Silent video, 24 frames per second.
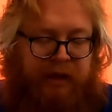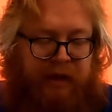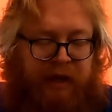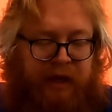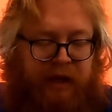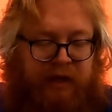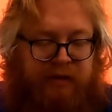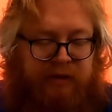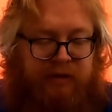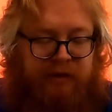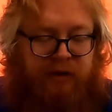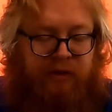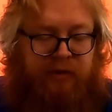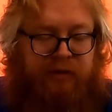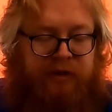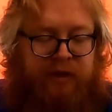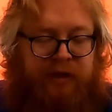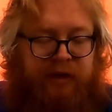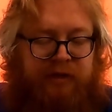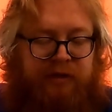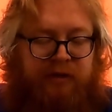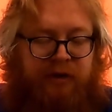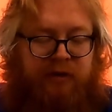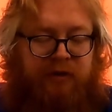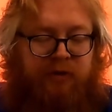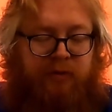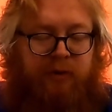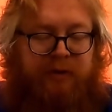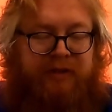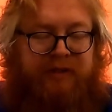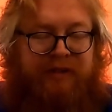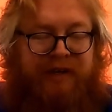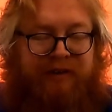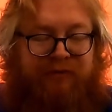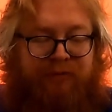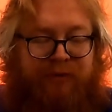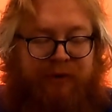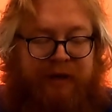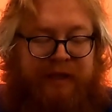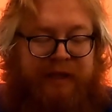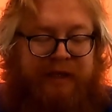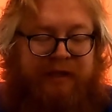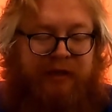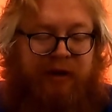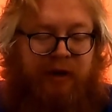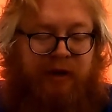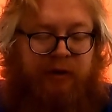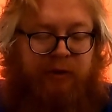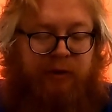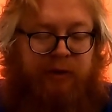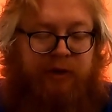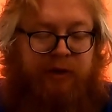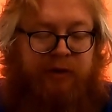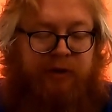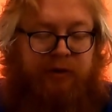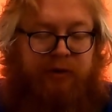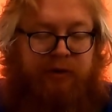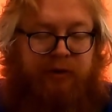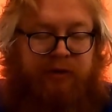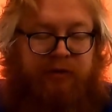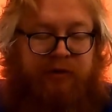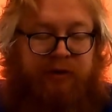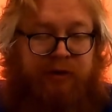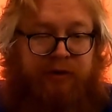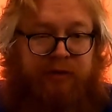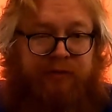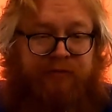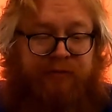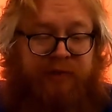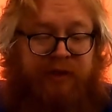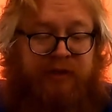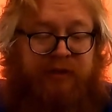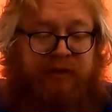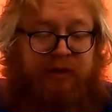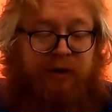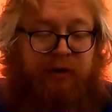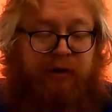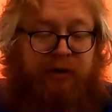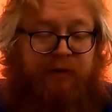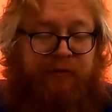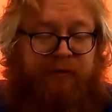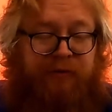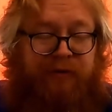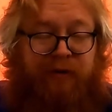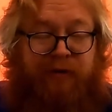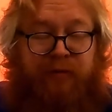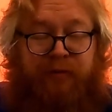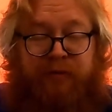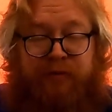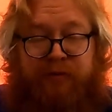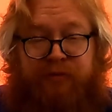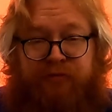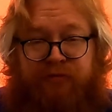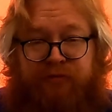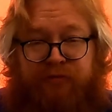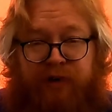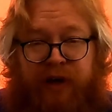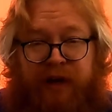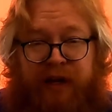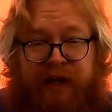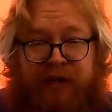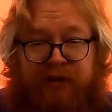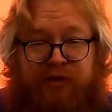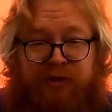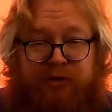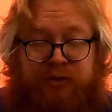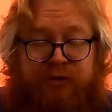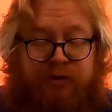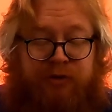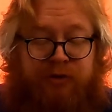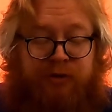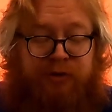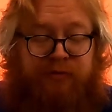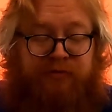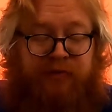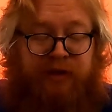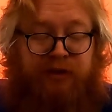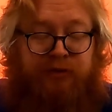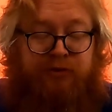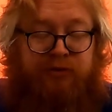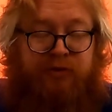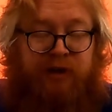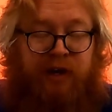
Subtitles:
And so these are the ones that really tell you where you're going to. So if you're ready, choose your own adventure